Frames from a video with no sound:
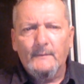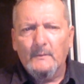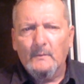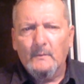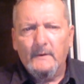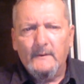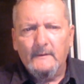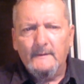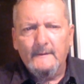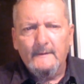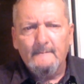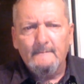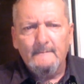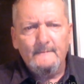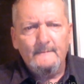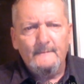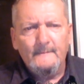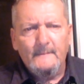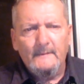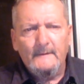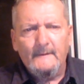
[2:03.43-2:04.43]
The winter
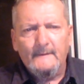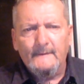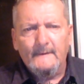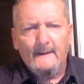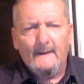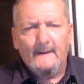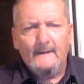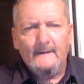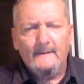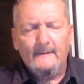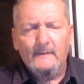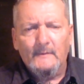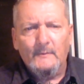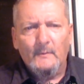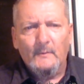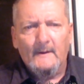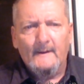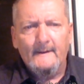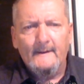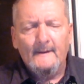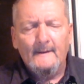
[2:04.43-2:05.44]
is on its
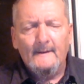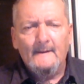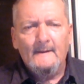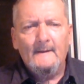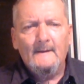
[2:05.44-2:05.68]
way.